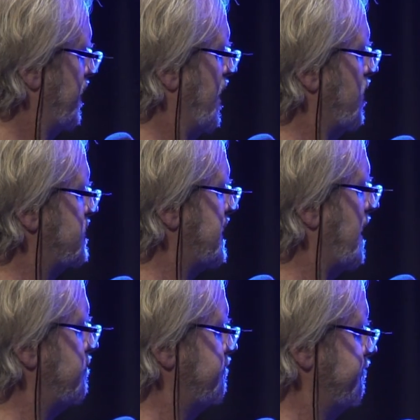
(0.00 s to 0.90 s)
No
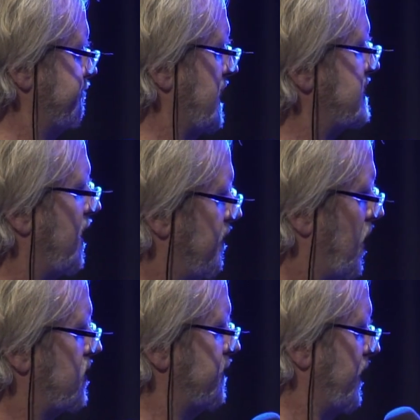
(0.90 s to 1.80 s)
sub, so the
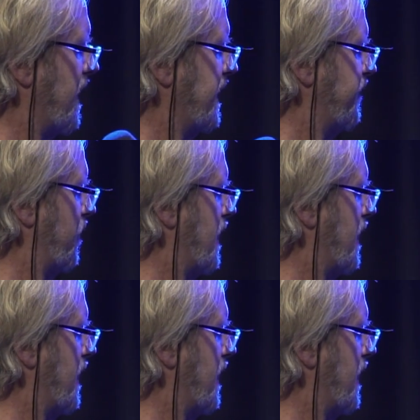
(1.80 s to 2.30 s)
box will be running full